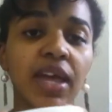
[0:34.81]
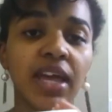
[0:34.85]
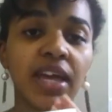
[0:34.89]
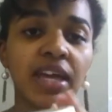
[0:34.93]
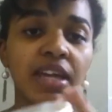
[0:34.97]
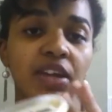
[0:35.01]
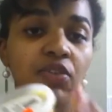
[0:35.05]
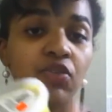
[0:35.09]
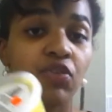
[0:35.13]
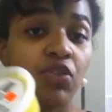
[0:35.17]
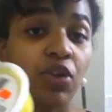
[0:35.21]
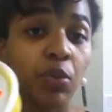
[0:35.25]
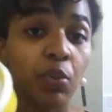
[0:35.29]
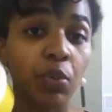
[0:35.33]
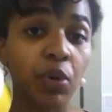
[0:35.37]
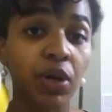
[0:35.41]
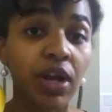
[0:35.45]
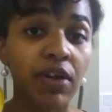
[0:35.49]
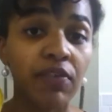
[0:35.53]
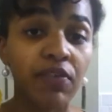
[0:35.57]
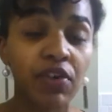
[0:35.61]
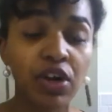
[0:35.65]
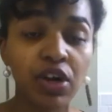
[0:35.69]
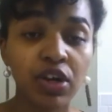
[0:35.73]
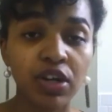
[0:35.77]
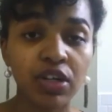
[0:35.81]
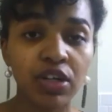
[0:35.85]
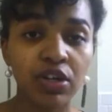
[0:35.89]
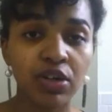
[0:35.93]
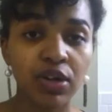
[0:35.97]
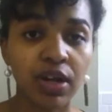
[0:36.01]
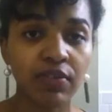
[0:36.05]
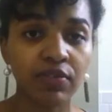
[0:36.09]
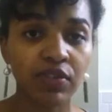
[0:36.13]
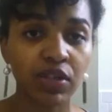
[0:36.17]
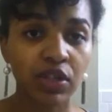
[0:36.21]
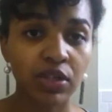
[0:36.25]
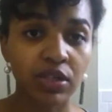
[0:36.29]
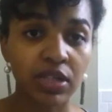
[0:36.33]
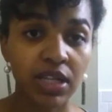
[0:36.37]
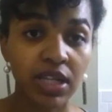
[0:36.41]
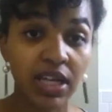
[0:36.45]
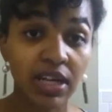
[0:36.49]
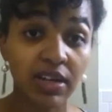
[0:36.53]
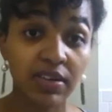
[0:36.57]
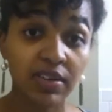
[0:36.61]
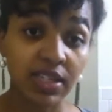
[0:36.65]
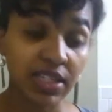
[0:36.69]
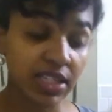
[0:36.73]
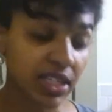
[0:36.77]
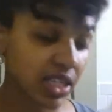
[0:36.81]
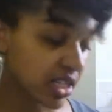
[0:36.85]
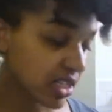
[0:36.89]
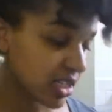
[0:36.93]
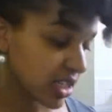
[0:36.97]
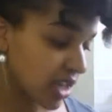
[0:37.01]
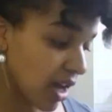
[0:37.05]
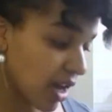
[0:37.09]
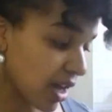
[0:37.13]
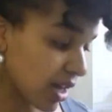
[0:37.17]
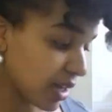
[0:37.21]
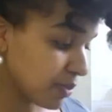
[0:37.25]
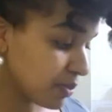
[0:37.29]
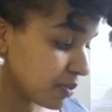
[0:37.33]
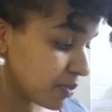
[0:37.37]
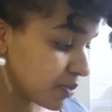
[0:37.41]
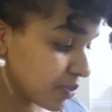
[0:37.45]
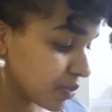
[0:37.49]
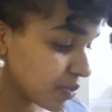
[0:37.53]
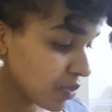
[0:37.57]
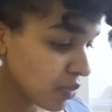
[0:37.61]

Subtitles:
and from what I've heard, you don't have to use a lot of this at a time.